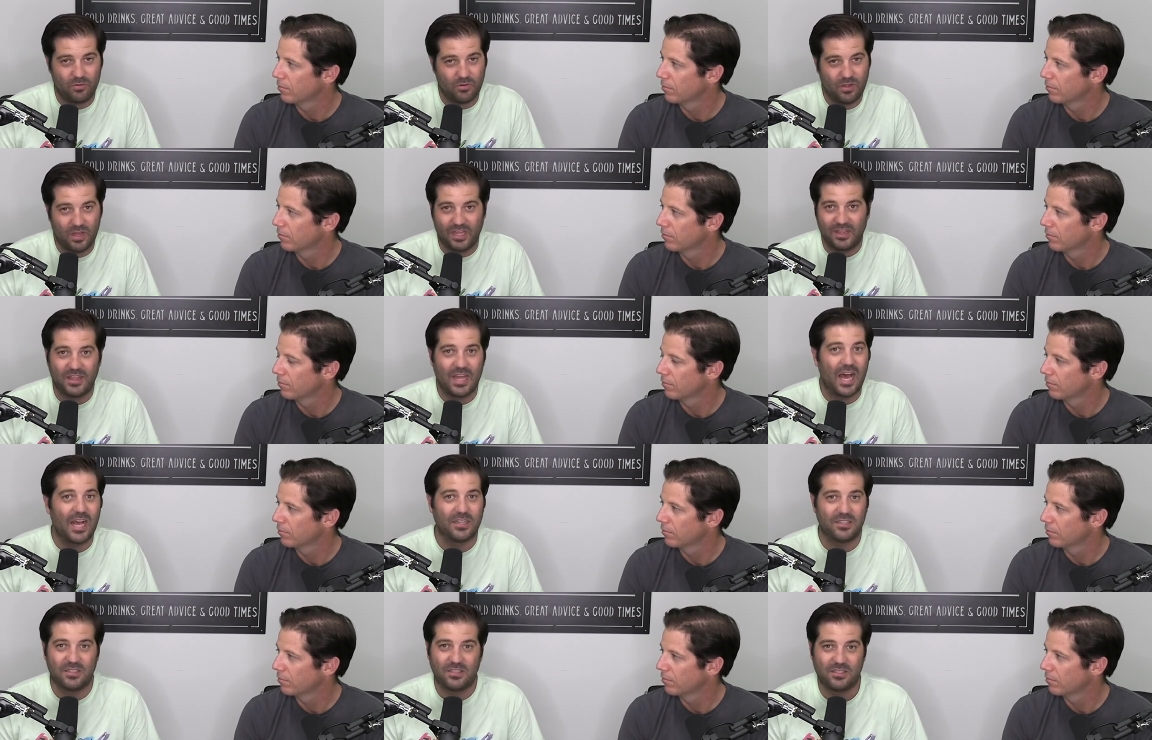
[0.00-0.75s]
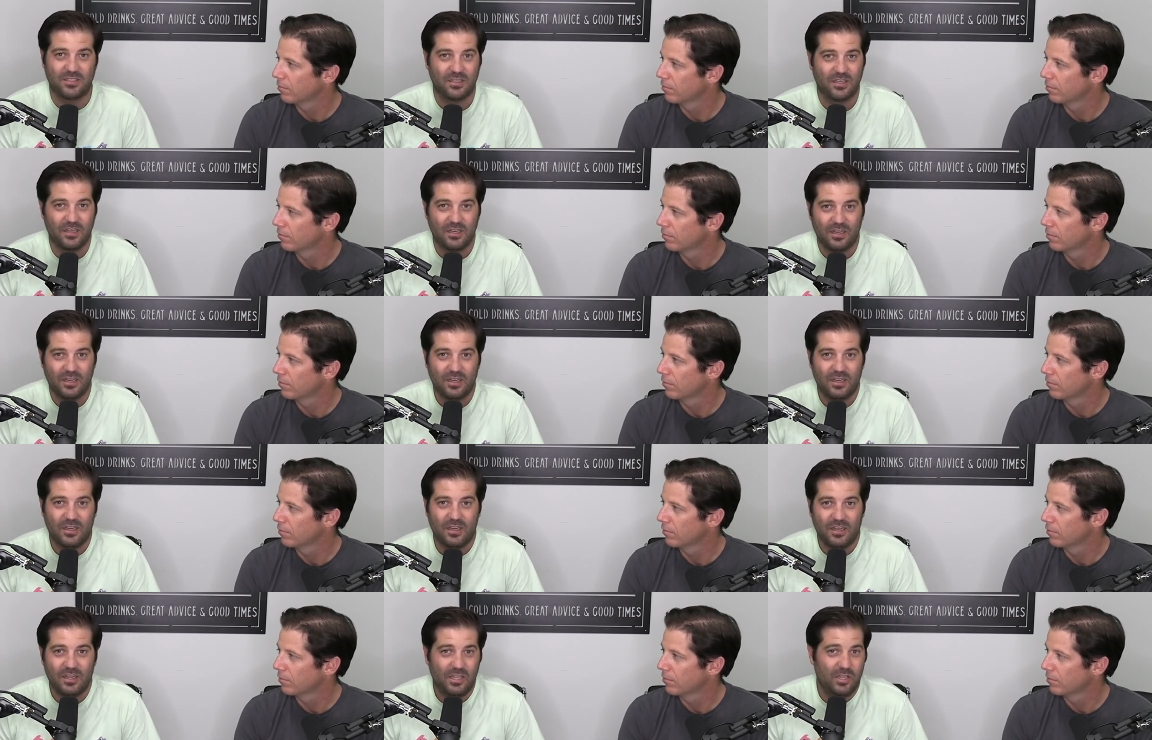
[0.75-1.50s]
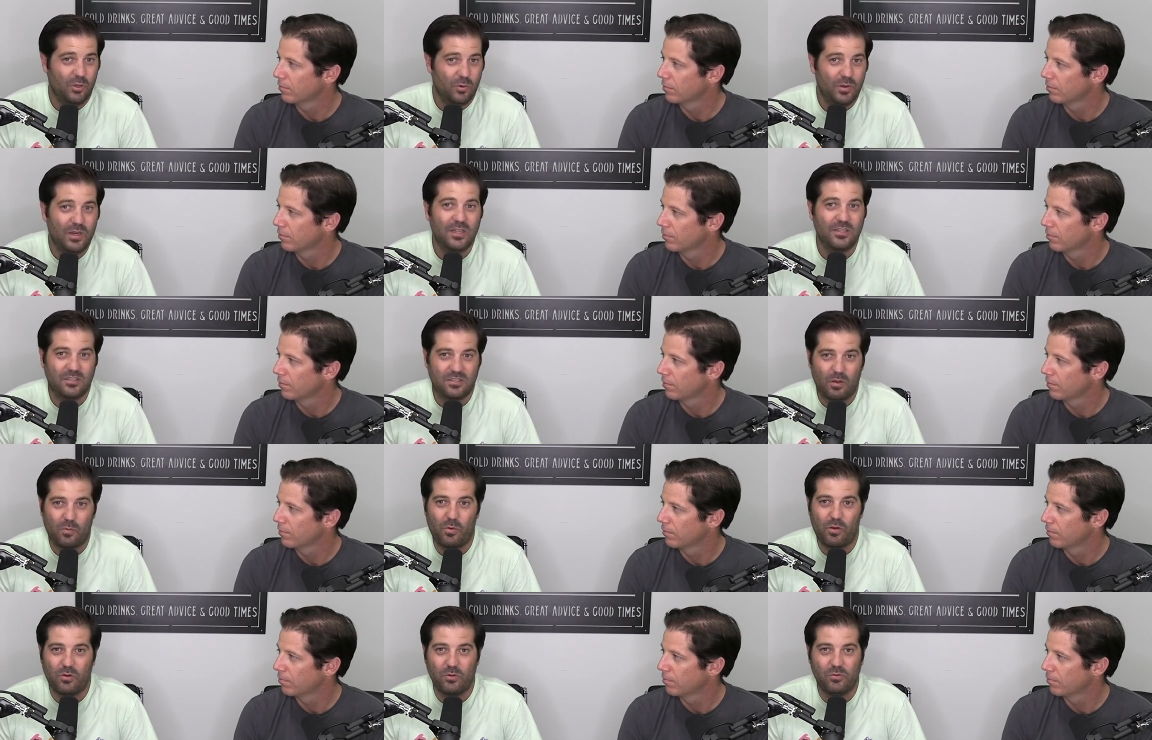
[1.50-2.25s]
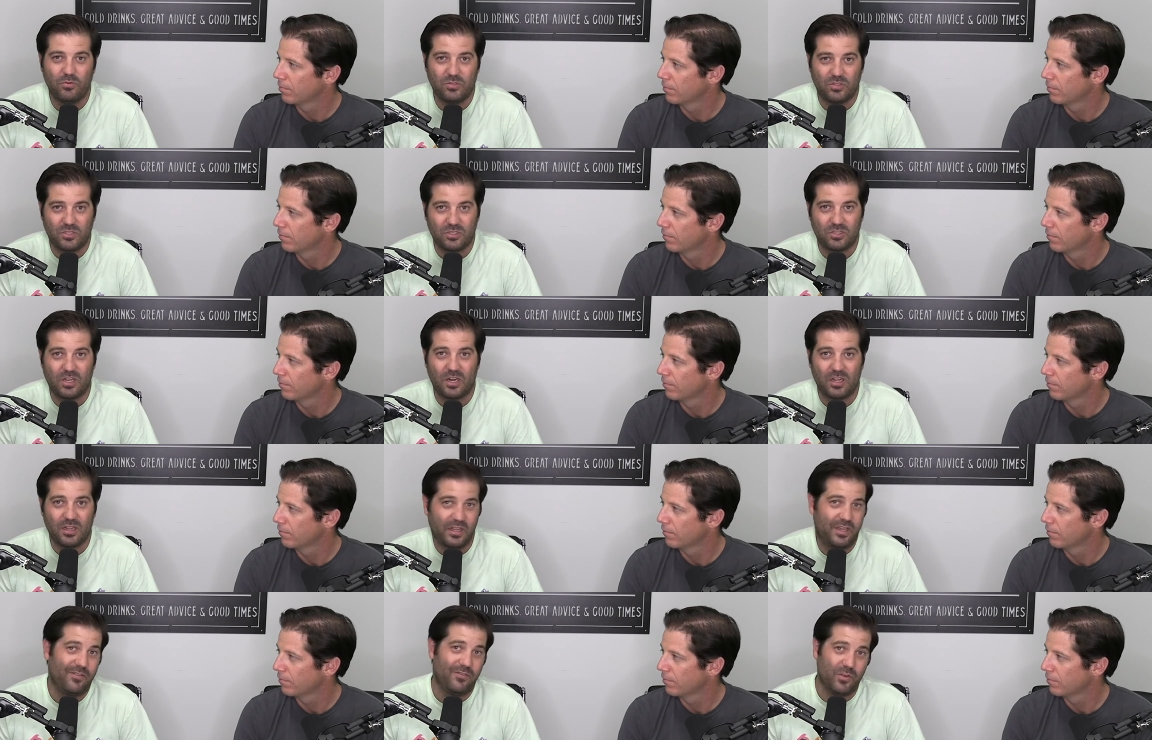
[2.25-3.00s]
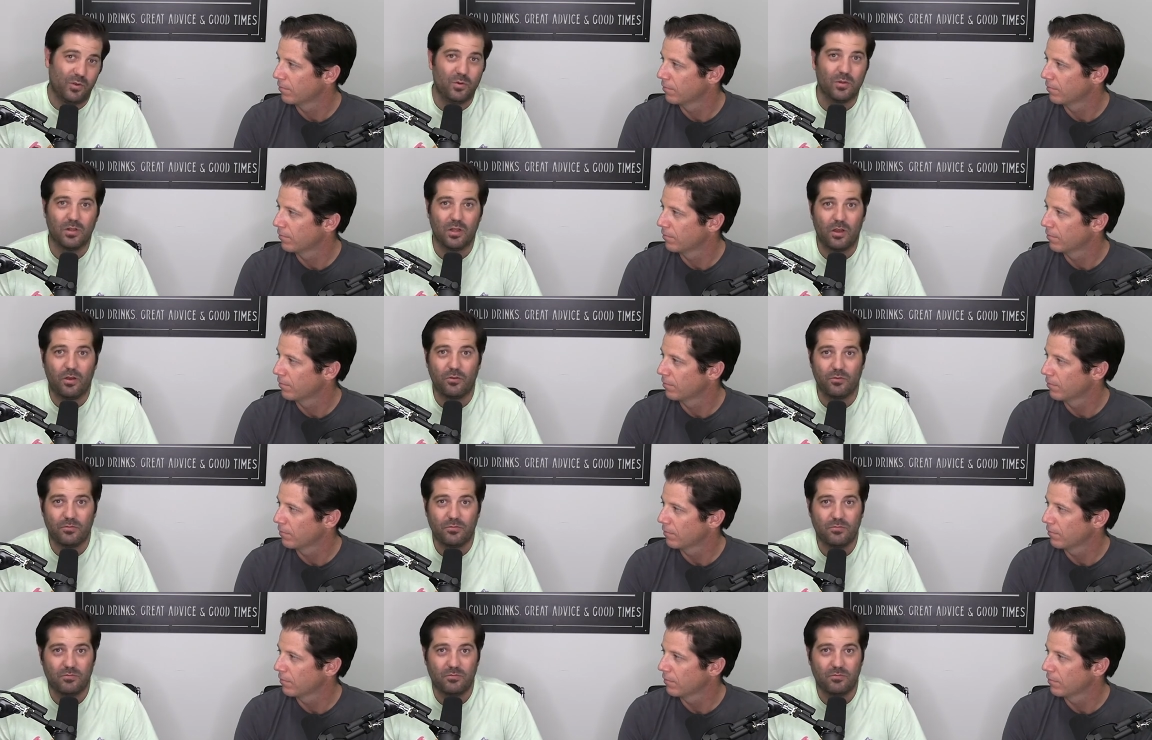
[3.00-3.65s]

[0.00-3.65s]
Speaker 1: Like, that's, you need someone who's just going to leave you alone.